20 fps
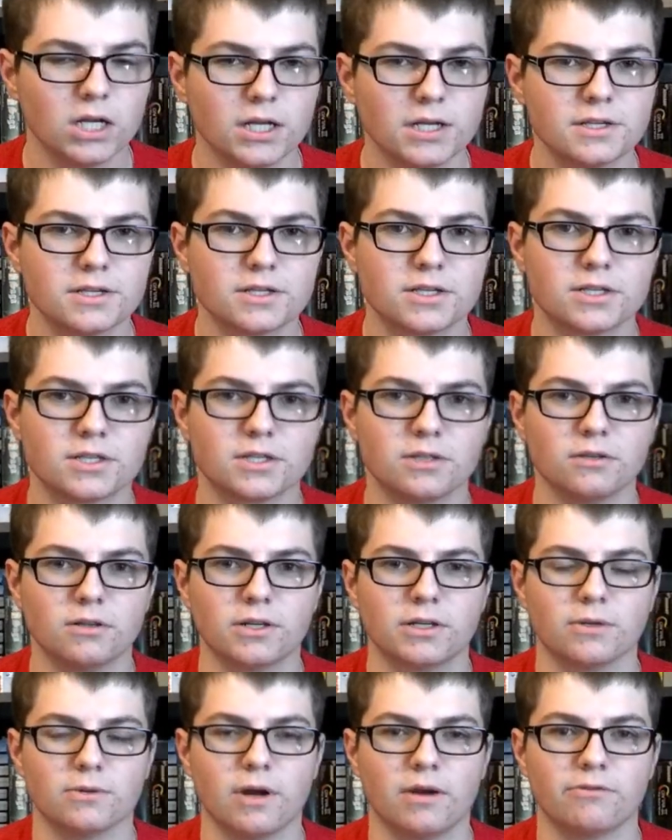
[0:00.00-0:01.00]
just
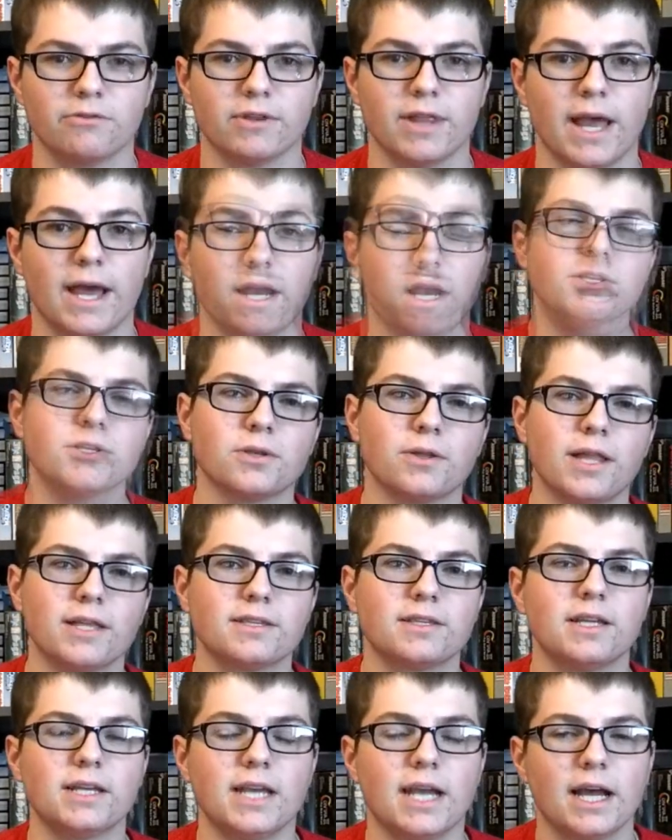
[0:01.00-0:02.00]
look around for that. So that's
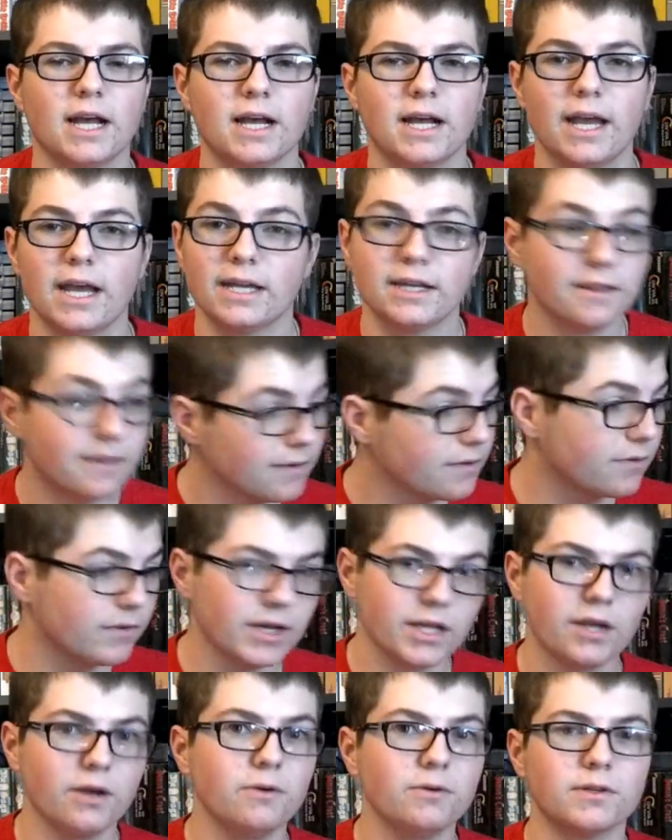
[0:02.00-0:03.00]
the end of this
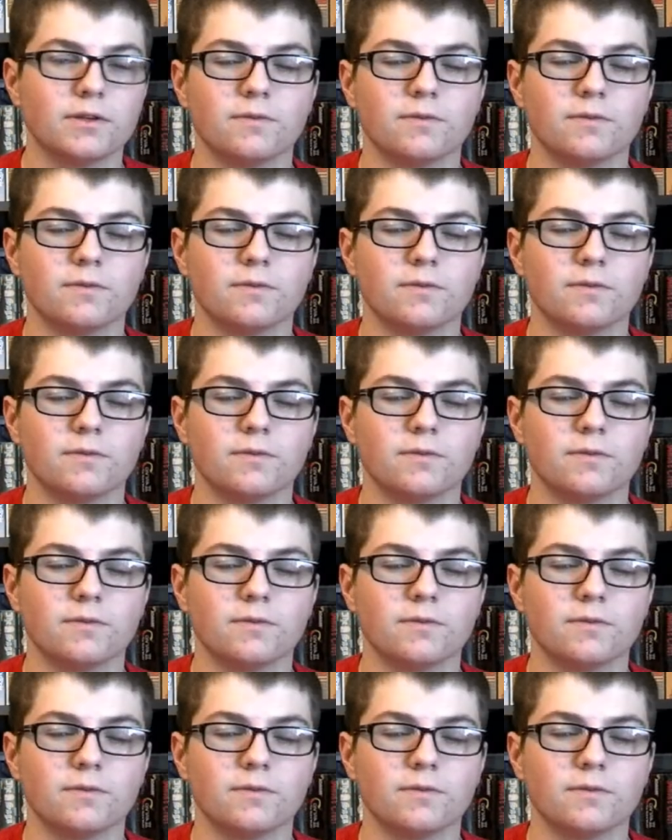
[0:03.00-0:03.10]
video.